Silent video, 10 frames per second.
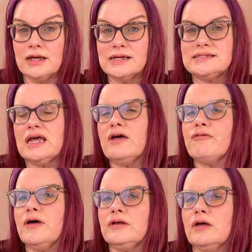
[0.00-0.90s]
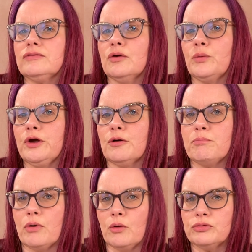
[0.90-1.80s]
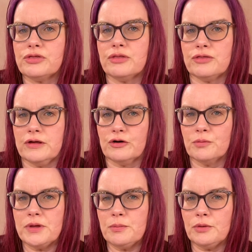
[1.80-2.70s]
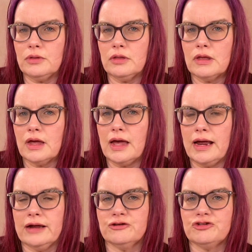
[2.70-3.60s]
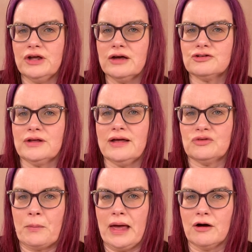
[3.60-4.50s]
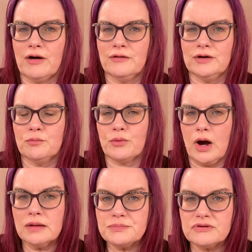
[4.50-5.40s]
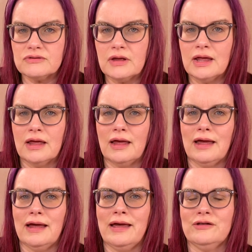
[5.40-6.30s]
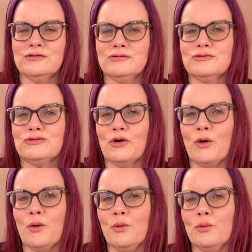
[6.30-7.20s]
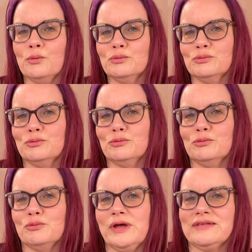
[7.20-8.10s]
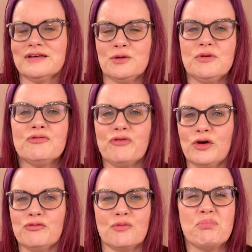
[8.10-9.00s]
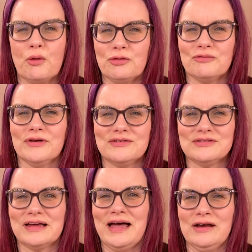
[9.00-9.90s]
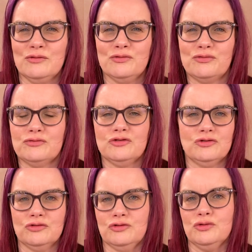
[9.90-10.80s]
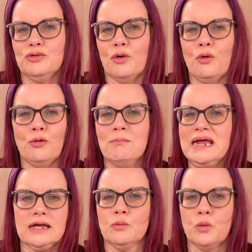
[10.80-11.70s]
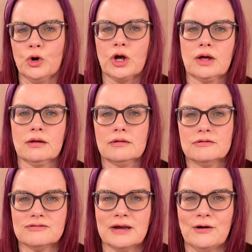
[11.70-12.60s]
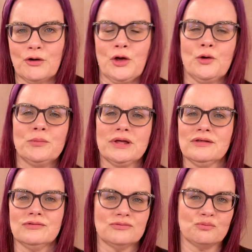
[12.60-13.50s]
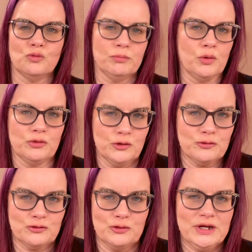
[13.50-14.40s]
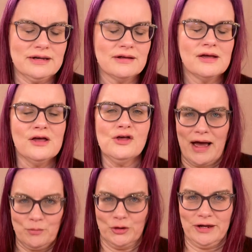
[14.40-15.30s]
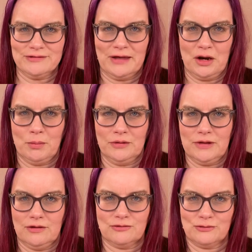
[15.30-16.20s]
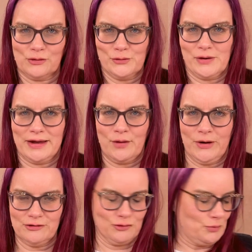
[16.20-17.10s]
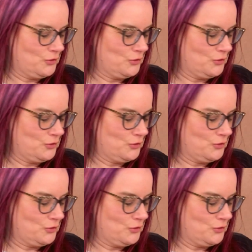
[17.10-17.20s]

See, I found out that we are both theater people, and she actually has a background in props. And so it's going to be fun for both of us to kind of do the whole make it work scenario because we're both used to it. I'm really excited about these, so I can't wait to show them